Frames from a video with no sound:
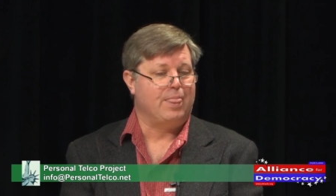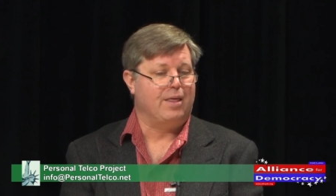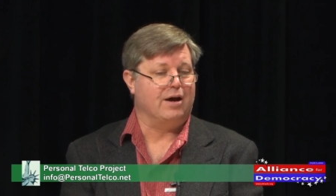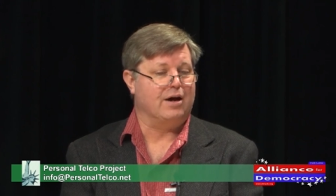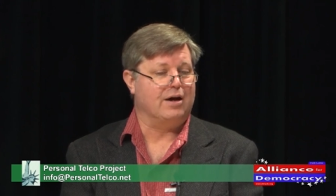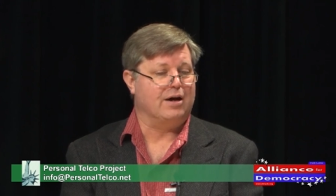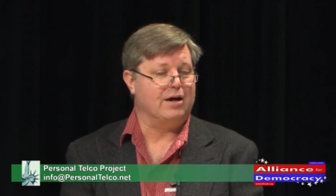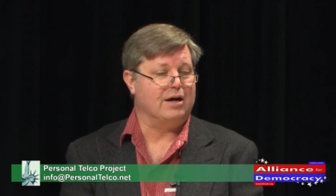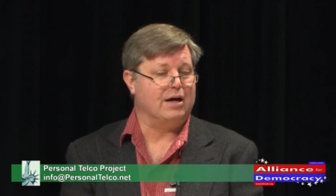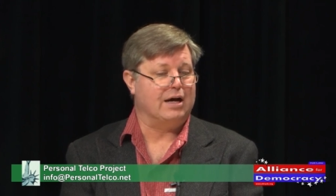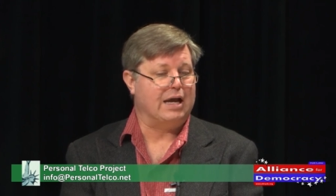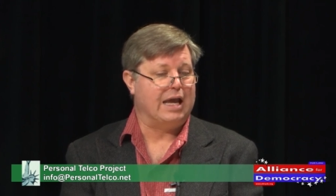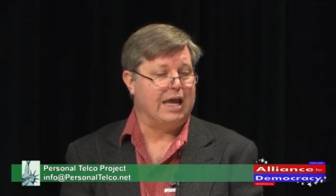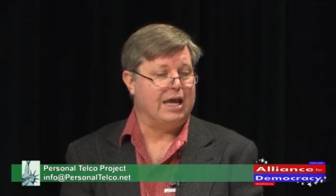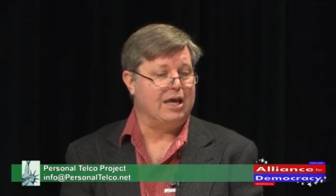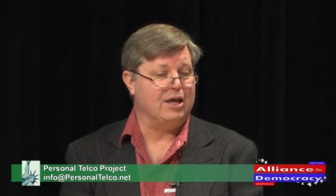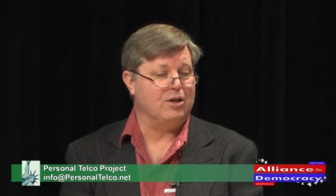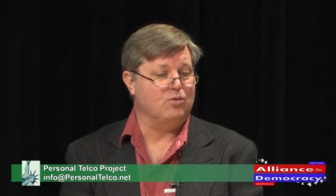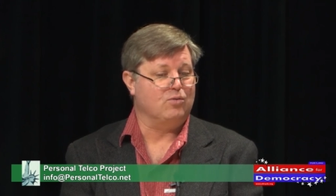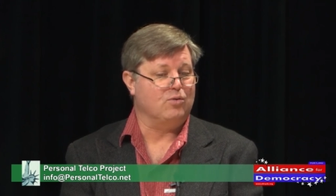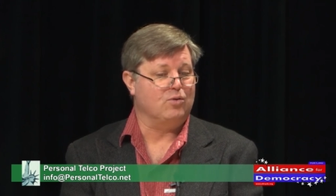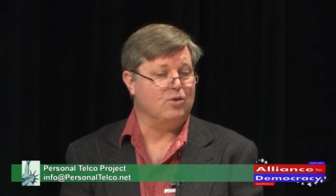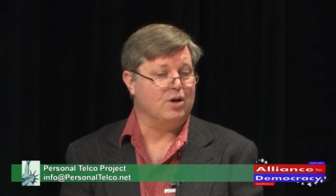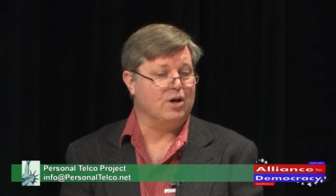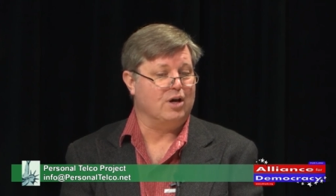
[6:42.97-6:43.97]
uh,
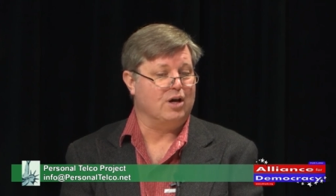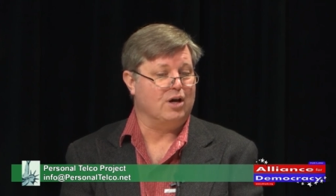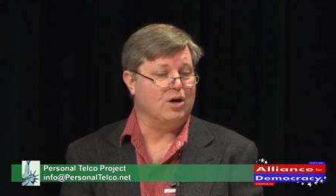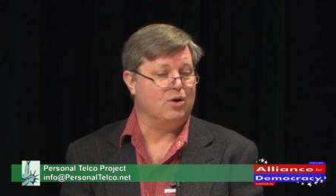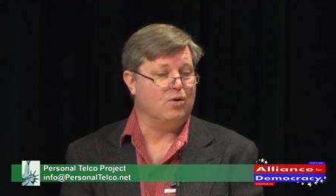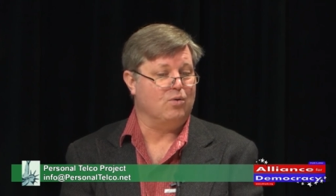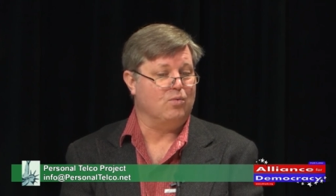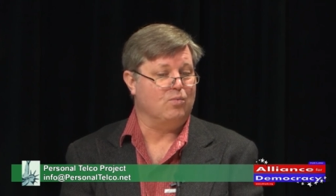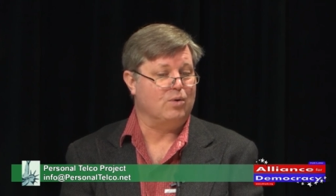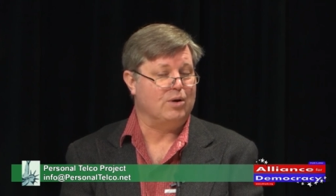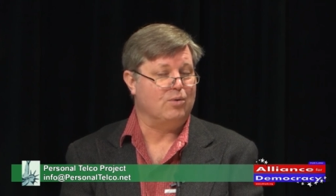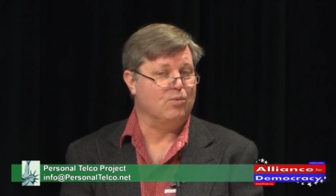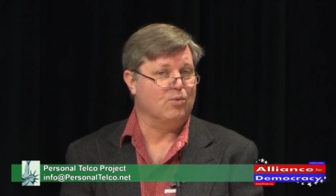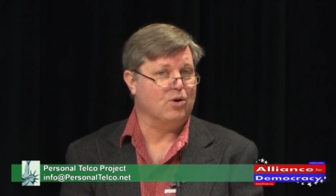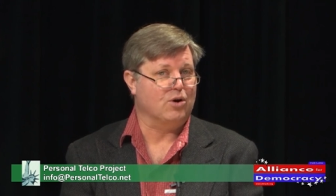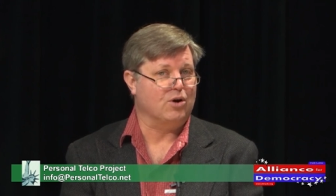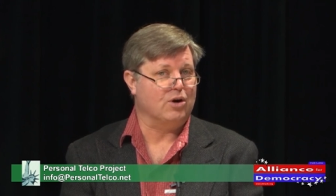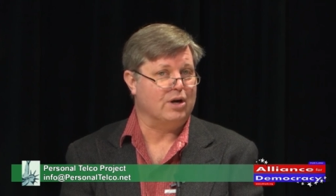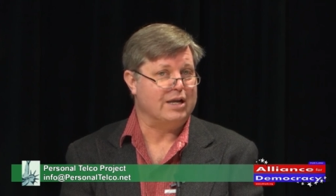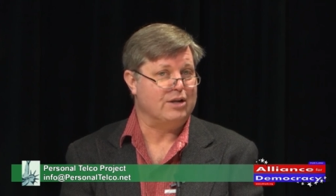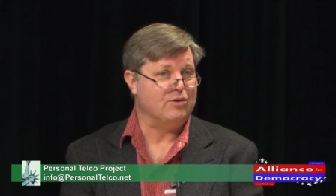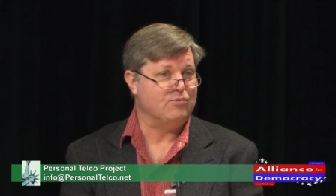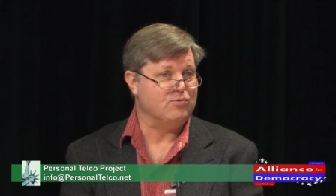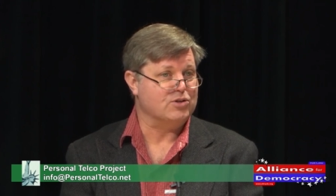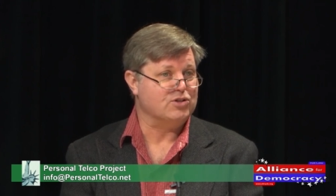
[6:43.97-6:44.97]
and uh, we
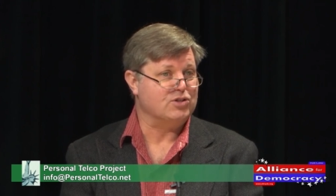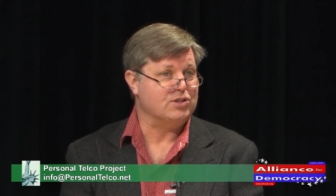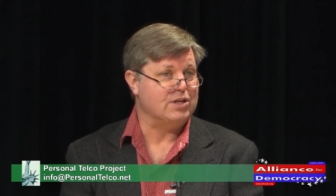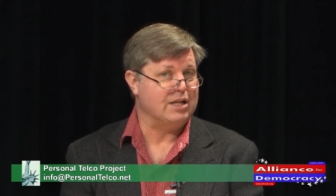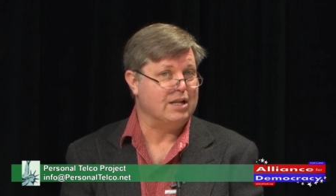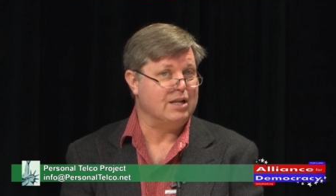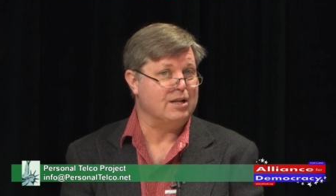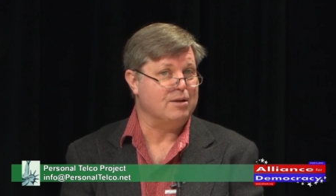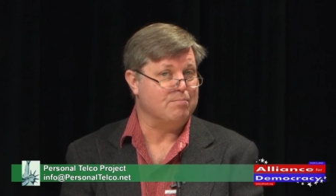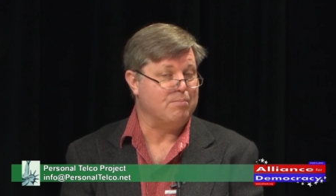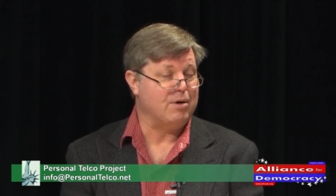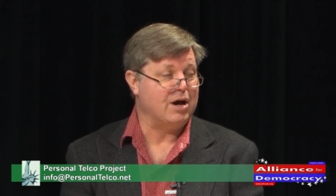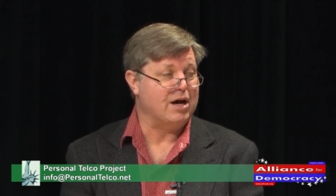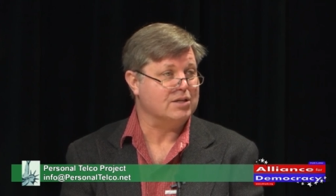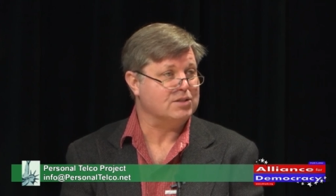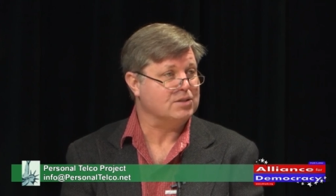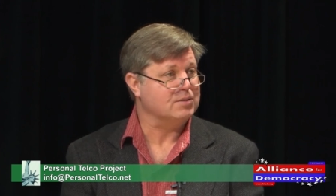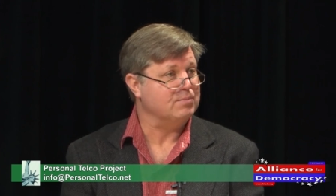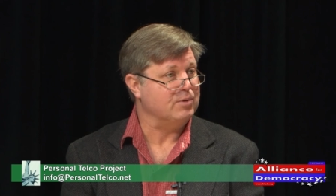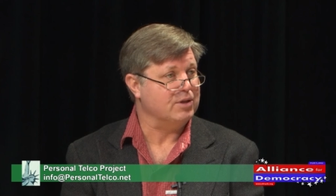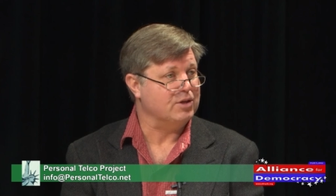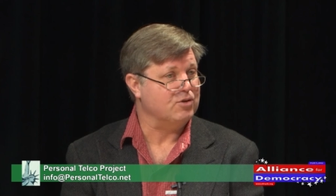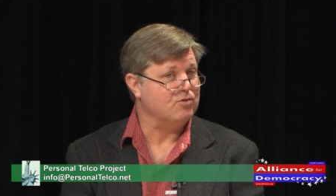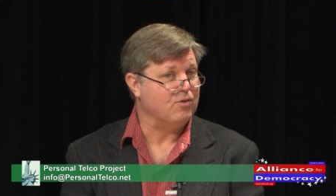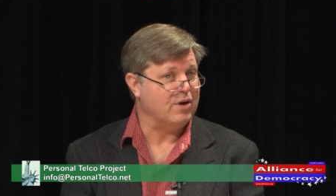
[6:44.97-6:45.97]
were interested in
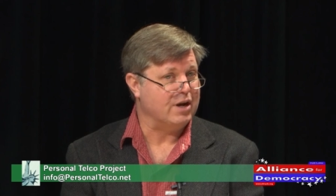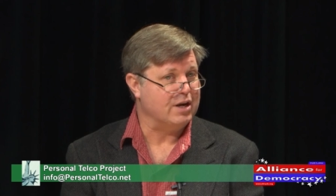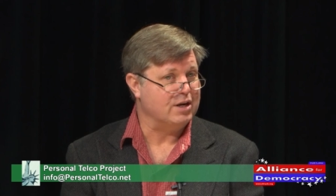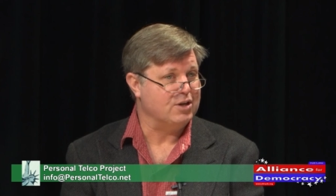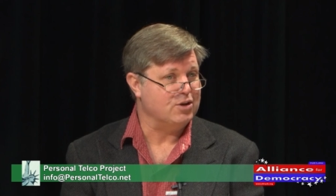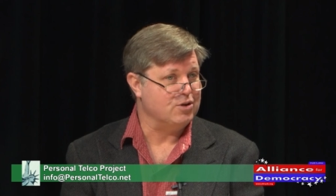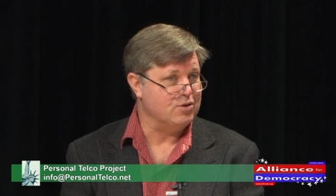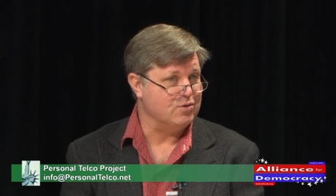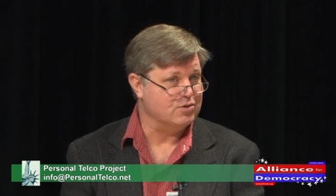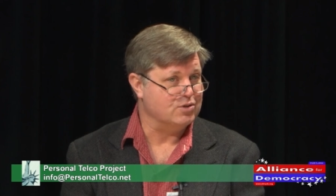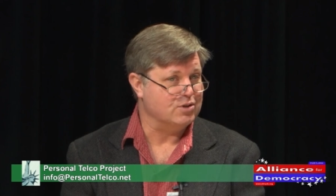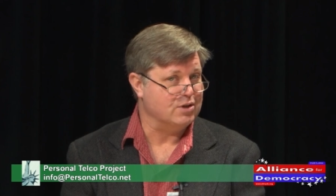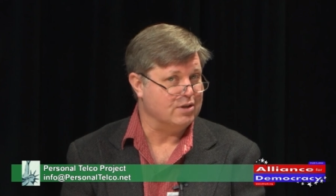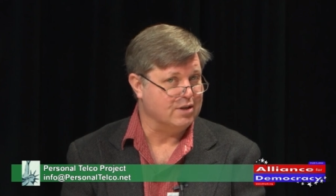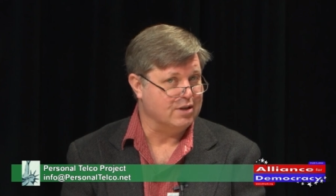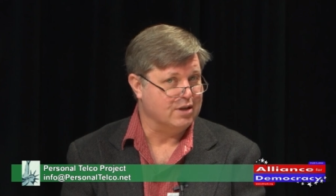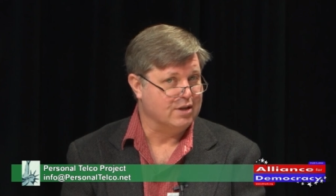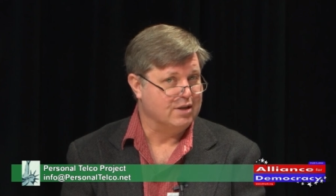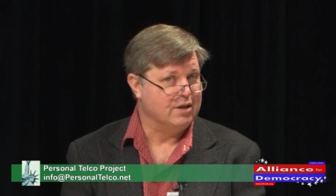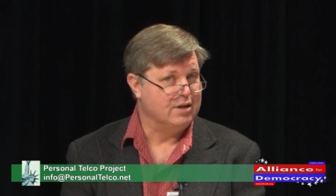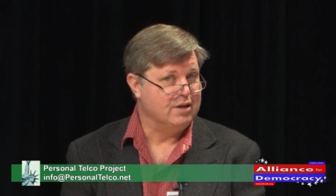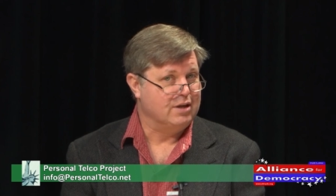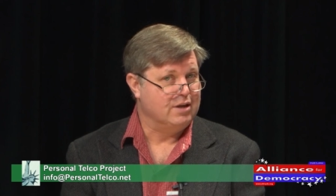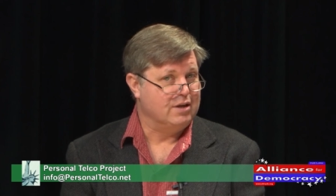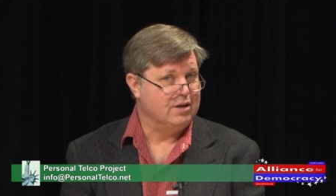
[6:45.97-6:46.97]
possibly trying to use it
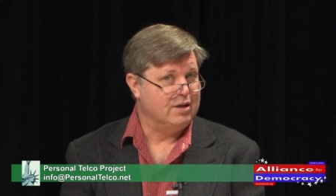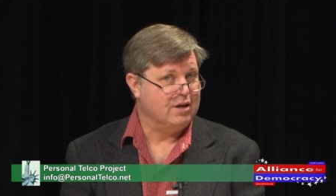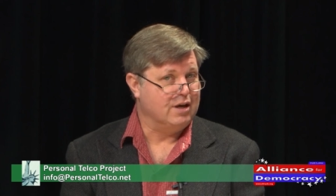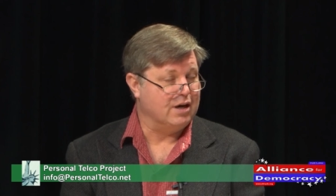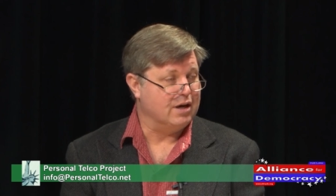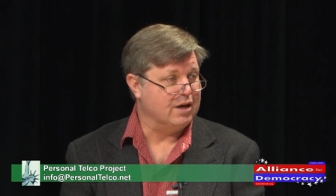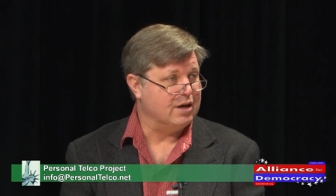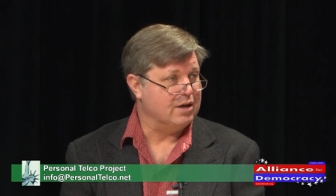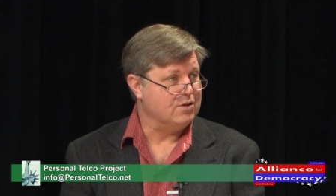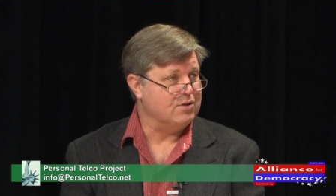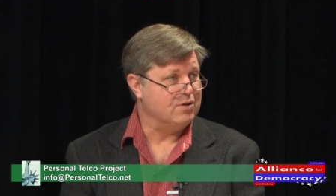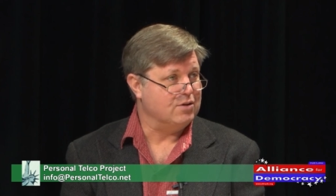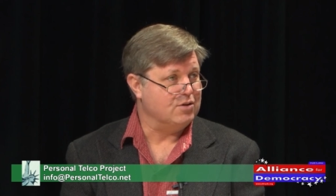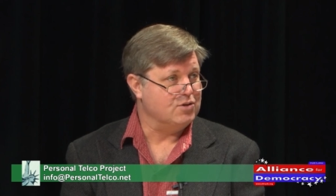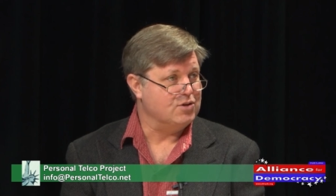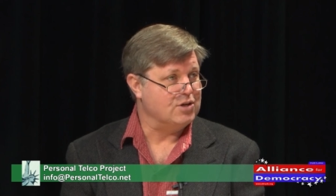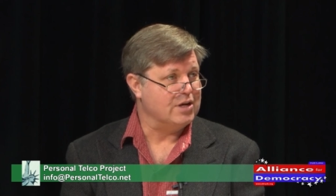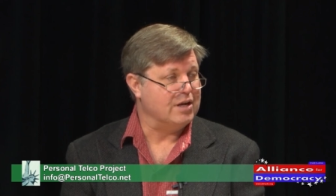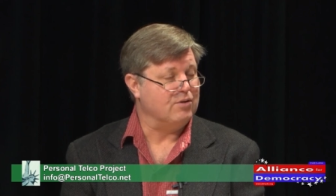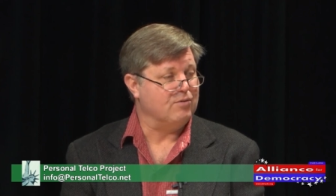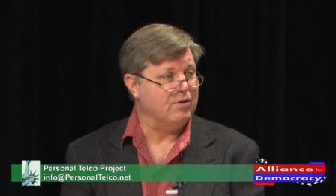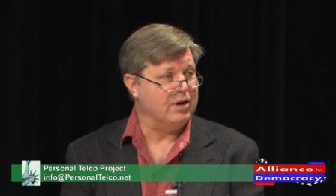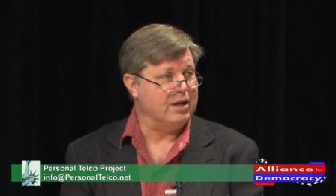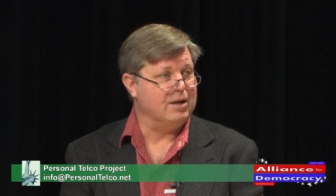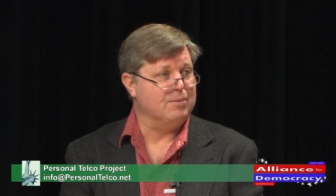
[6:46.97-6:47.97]
Uh, to
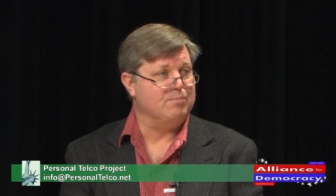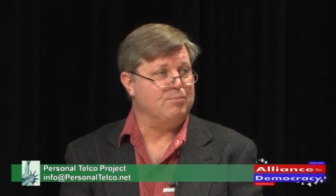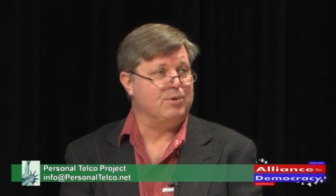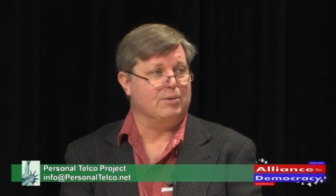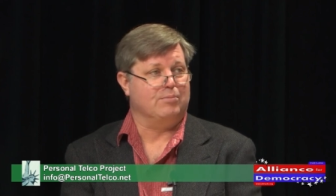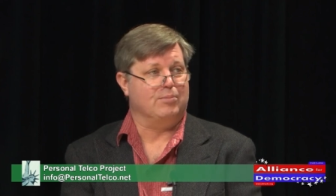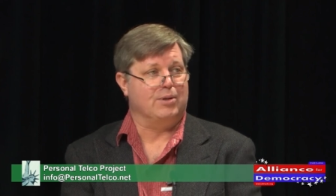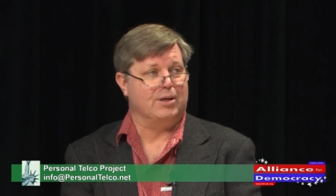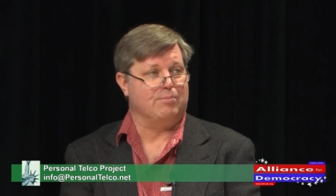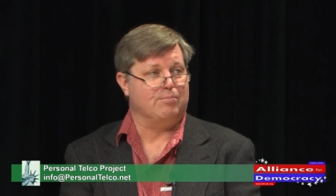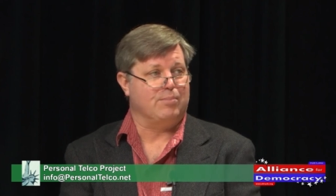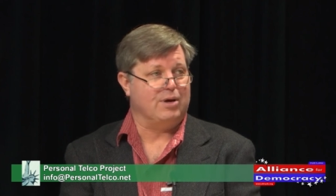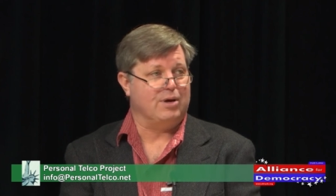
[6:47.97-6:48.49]
generate a public